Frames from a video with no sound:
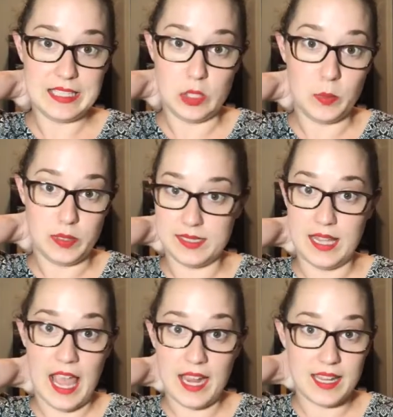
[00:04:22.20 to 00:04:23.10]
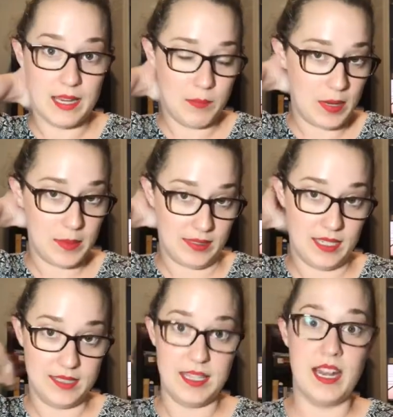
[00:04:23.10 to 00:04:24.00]
super slack in my
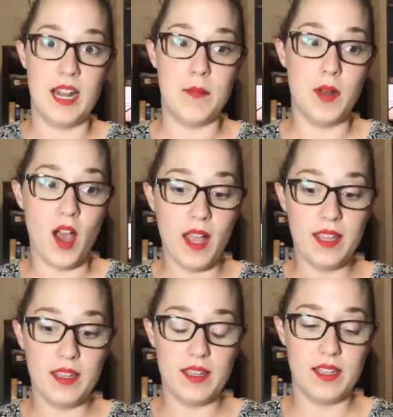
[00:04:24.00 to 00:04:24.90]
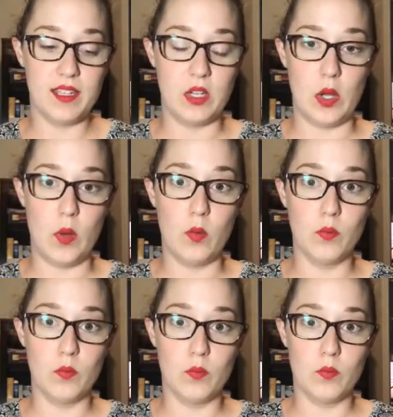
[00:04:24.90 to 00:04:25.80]
business, and I'm not, you know,
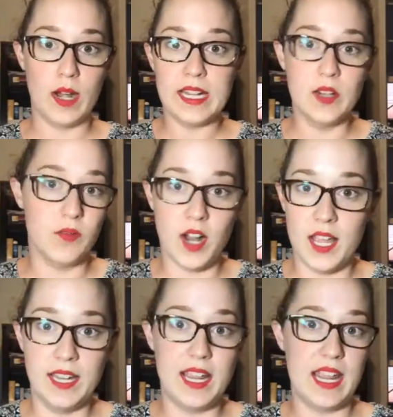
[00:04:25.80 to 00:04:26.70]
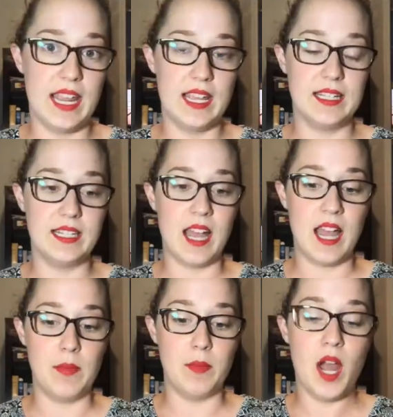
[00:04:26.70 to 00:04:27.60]
ready to run, and
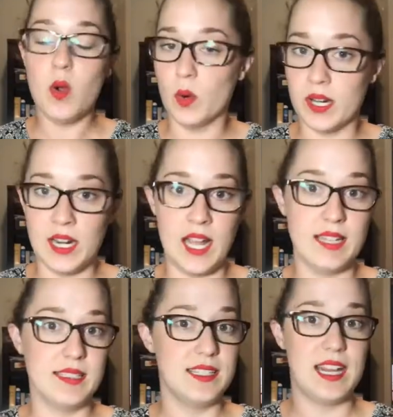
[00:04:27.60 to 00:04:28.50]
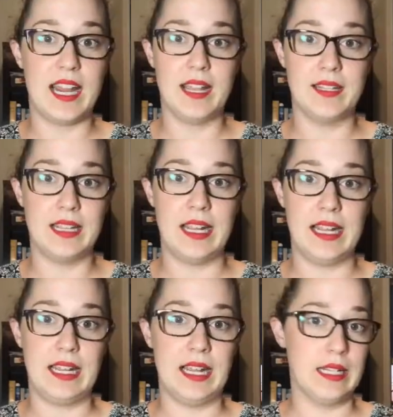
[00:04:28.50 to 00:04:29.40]
I'm not organized, and
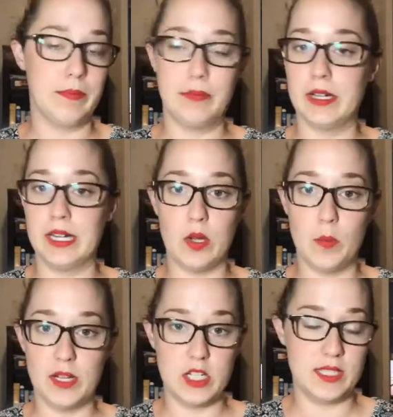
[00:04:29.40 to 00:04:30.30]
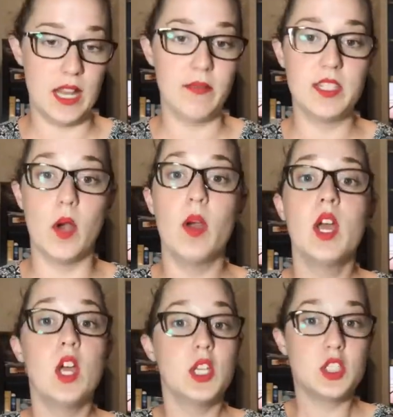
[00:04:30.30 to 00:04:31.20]
I end up forgetting a whole bunch of stuff. So
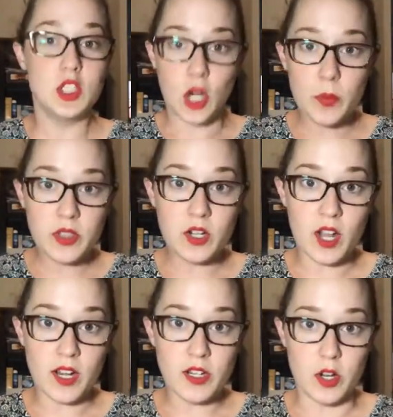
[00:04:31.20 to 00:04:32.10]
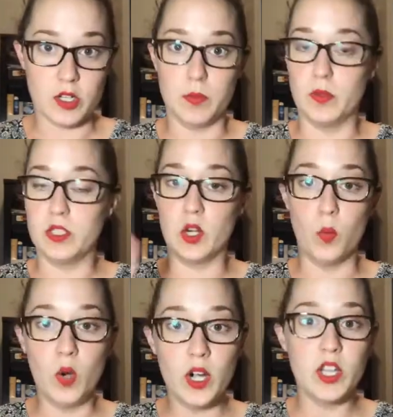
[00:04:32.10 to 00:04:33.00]
start with your non-negotiables, your
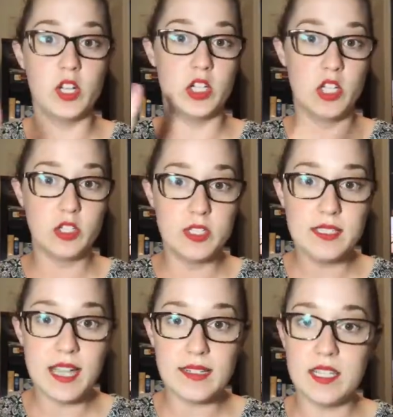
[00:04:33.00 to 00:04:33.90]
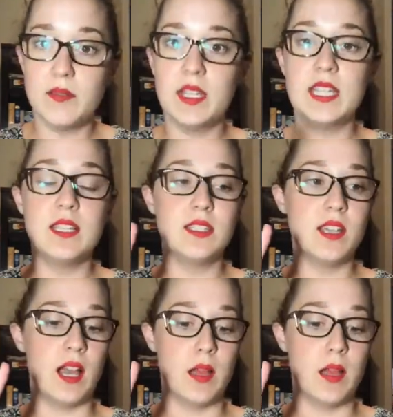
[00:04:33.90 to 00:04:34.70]
work, your children's activities,